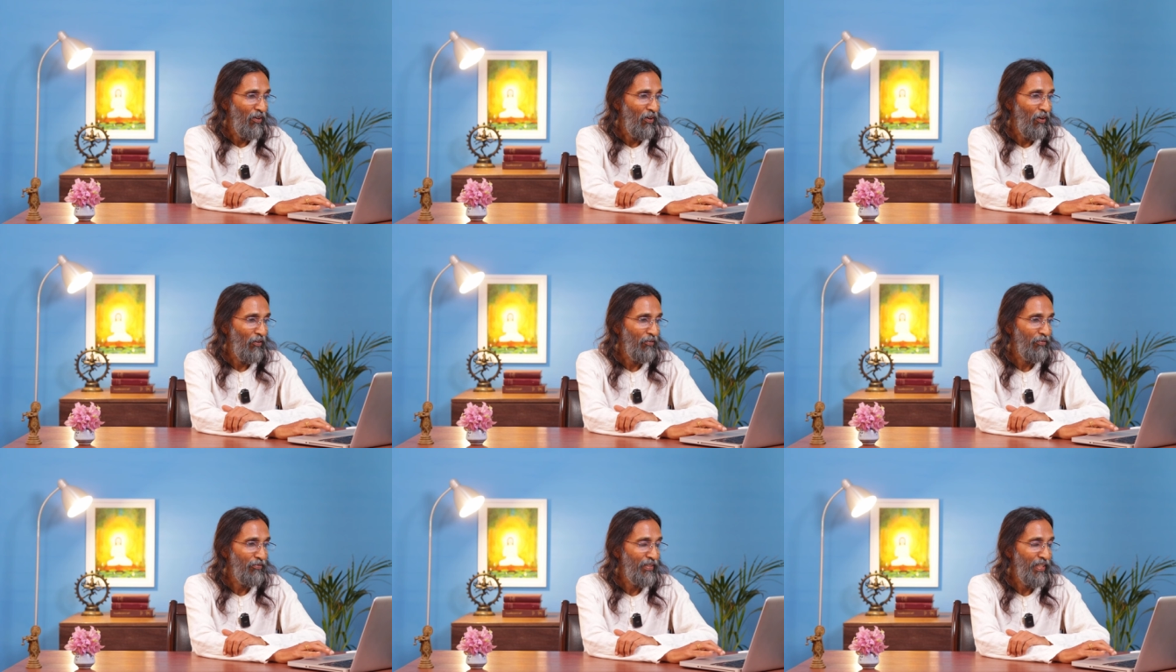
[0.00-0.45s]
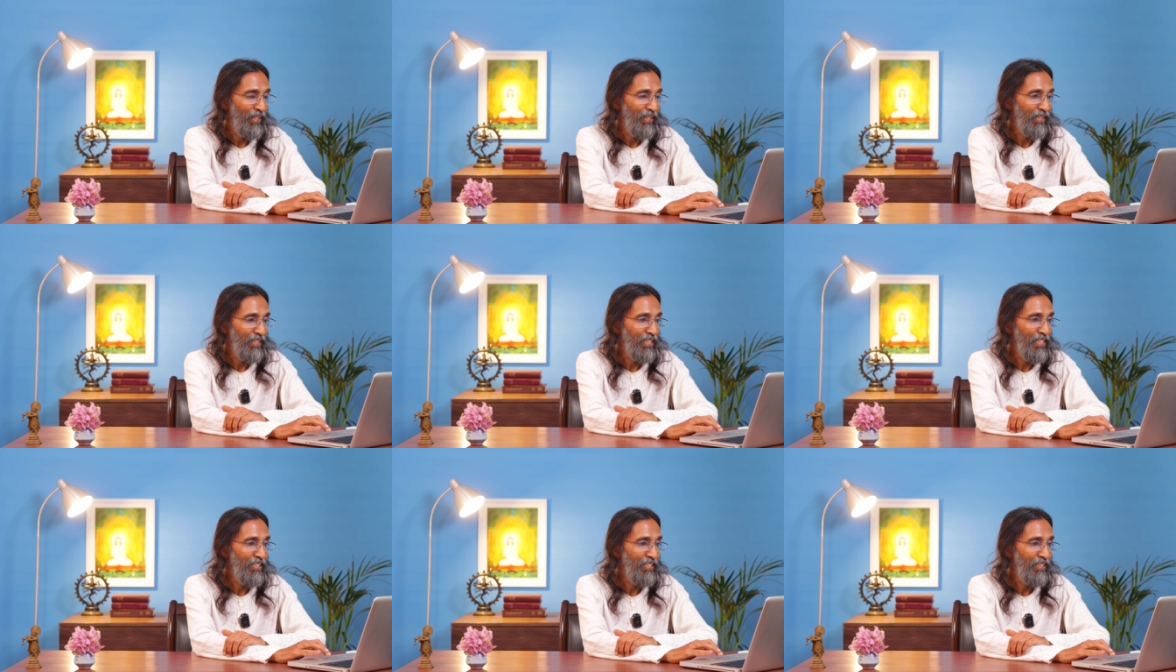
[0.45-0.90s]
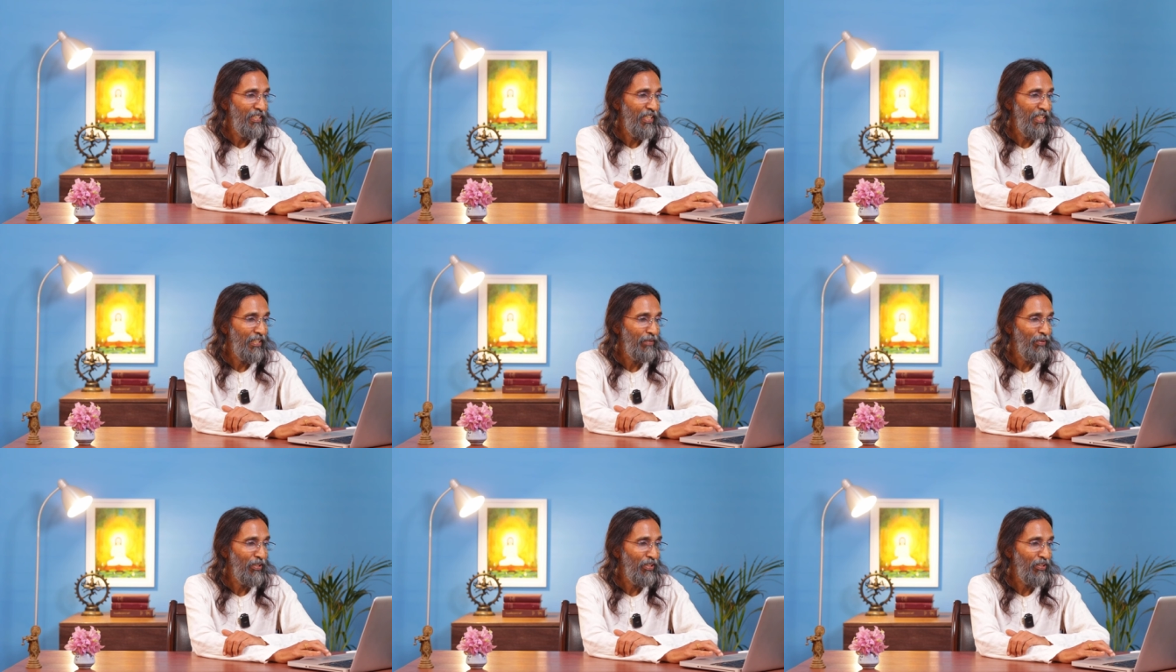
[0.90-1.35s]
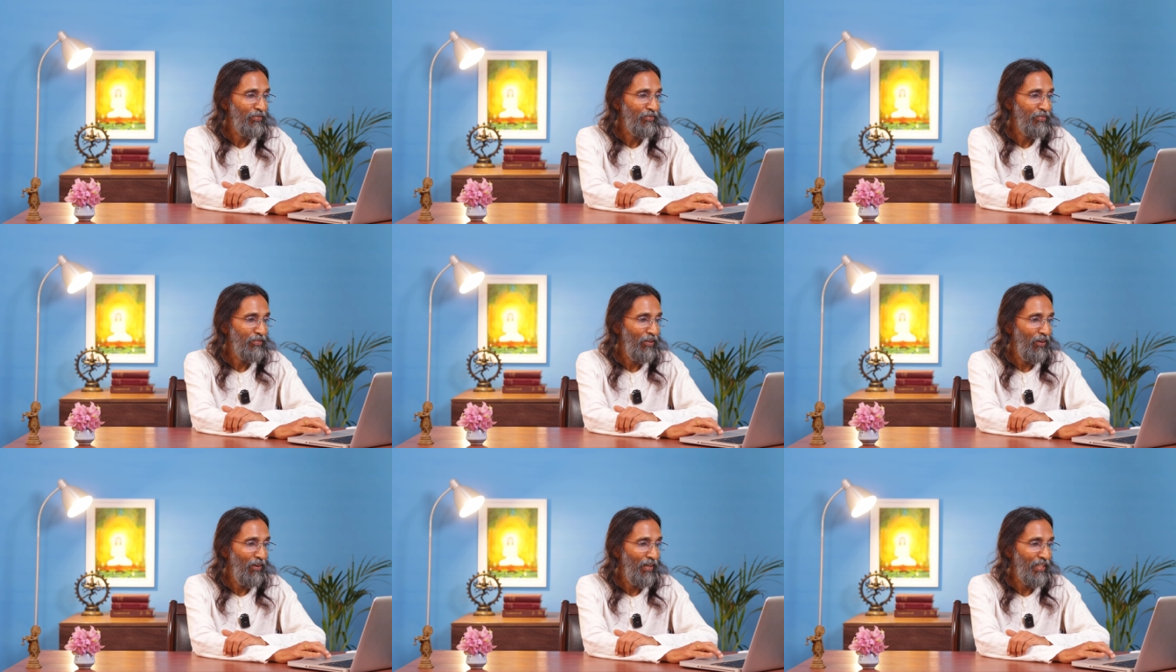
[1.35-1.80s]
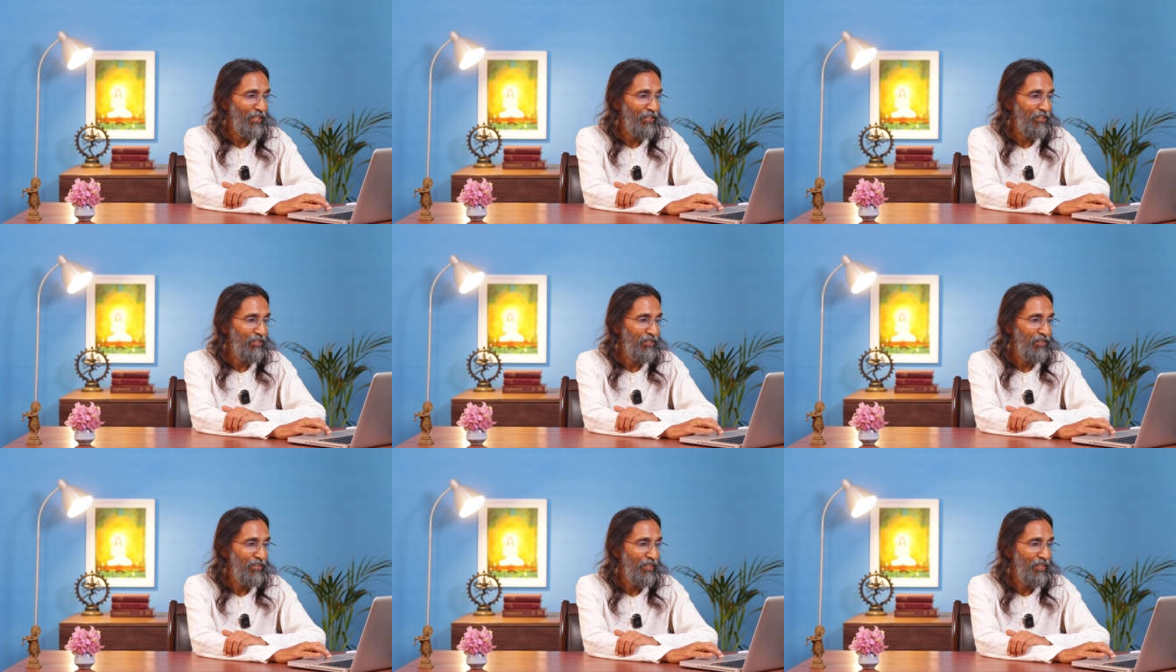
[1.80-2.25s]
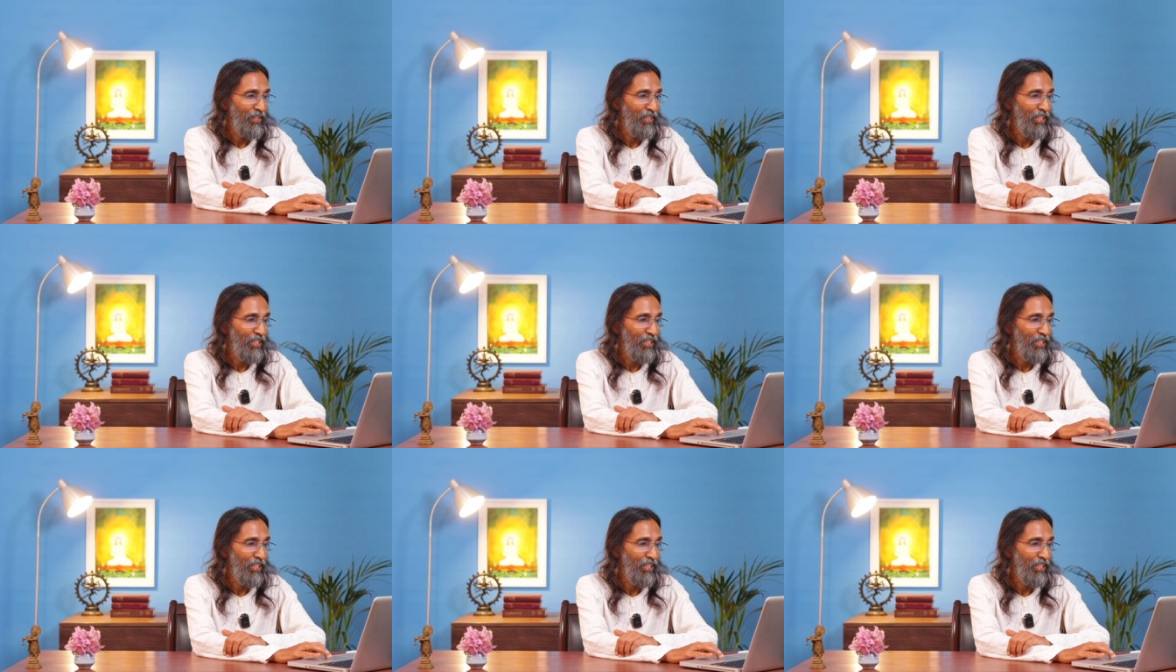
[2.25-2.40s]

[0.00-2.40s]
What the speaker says: of the restatement of knowledge